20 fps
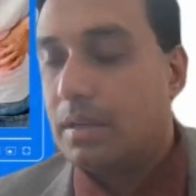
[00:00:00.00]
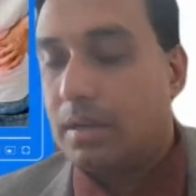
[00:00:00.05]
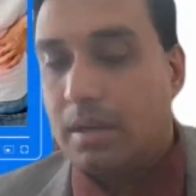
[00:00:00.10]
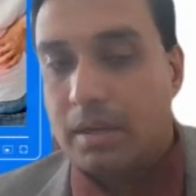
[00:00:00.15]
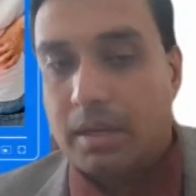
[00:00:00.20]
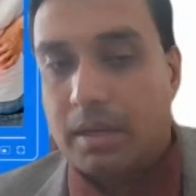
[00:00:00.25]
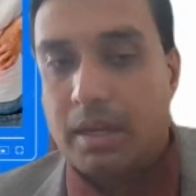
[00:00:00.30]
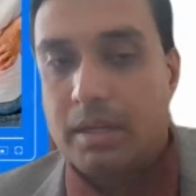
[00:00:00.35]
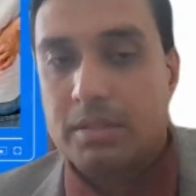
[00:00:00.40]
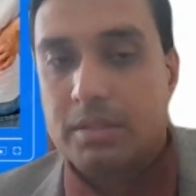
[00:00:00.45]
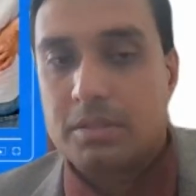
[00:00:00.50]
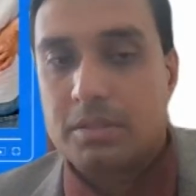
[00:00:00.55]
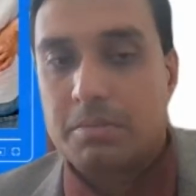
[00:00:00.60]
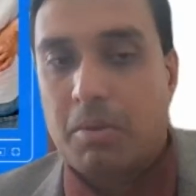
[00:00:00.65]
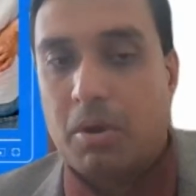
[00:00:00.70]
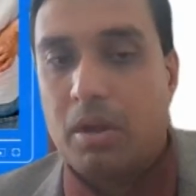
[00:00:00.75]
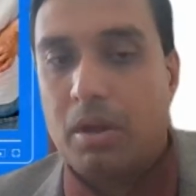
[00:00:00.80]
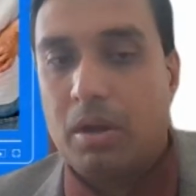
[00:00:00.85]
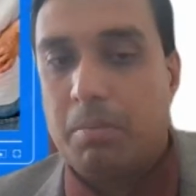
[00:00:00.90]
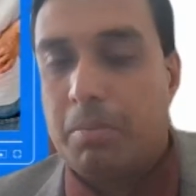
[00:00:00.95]
again,
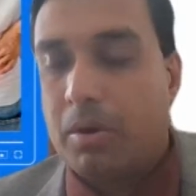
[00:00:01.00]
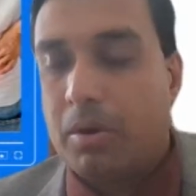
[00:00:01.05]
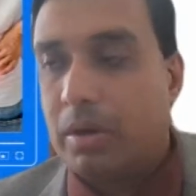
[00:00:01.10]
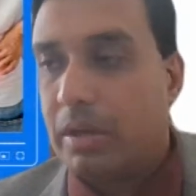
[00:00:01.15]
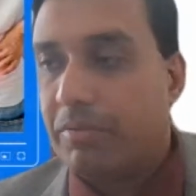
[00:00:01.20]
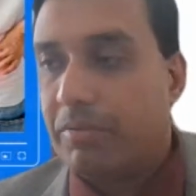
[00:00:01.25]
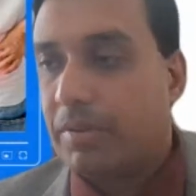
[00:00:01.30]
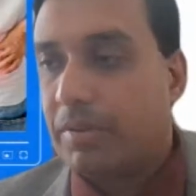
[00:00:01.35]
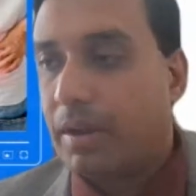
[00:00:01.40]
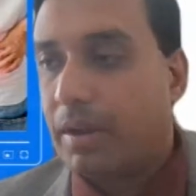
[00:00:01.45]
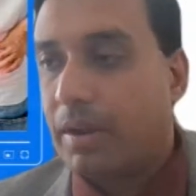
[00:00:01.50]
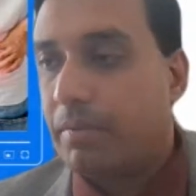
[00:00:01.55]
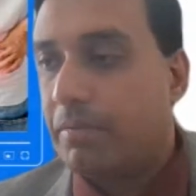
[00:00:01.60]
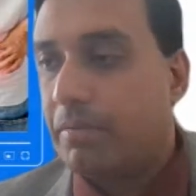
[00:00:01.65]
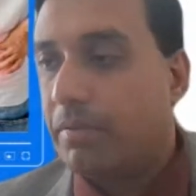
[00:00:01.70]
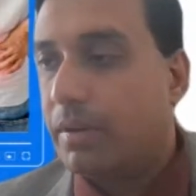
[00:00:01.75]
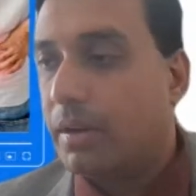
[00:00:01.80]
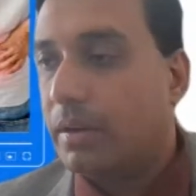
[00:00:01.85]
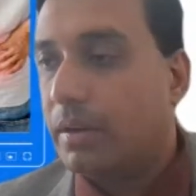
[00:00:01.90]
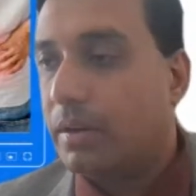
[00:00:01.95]
small body
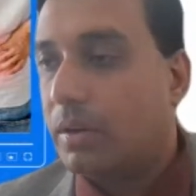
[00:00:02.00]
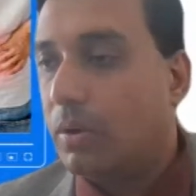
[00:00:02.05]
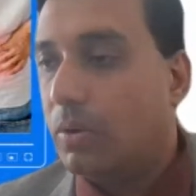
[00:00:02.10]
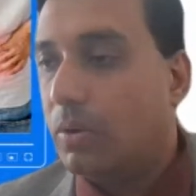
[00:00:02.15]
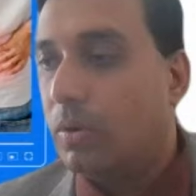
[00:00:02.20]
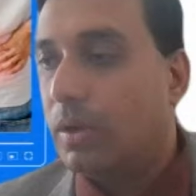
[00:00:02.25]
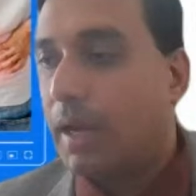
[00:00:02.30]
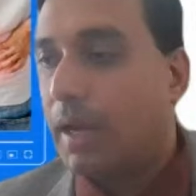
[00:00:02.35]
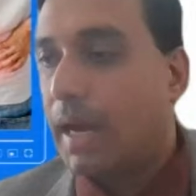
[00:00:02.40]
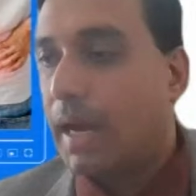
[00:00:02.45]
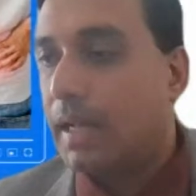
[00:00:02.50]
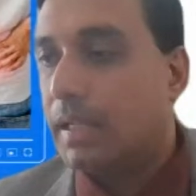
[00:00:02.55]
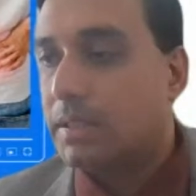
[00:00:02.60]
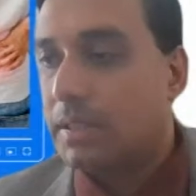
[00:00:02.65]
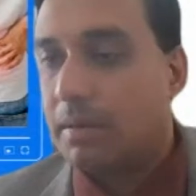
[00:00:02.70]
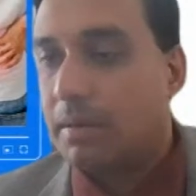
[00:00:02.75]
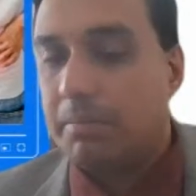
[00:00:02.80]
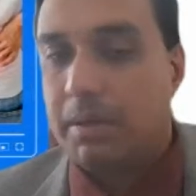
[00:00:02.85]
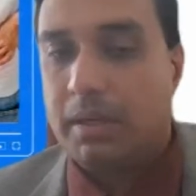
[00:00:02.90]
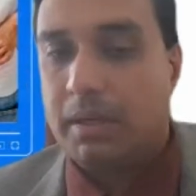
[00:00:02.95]
framework, low
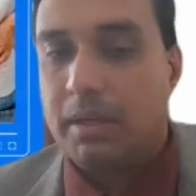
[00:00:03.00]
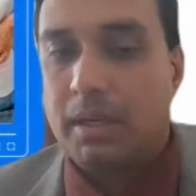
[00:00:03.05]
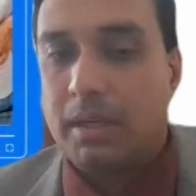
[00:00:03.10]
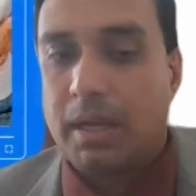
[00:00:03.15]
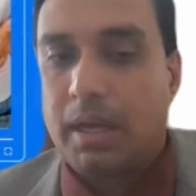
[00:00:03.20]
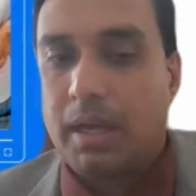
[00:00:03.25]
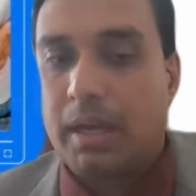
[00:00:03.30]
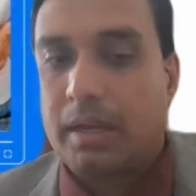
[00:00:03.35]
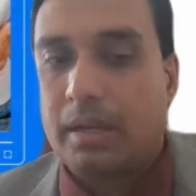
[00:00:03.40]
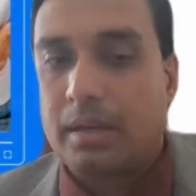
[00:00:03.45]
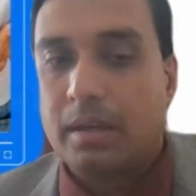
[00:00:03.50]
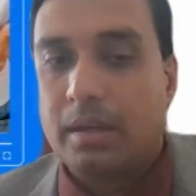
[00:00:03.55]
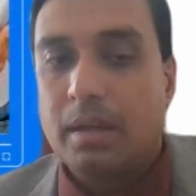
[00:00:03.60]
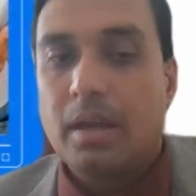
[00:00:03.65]
calcium intake,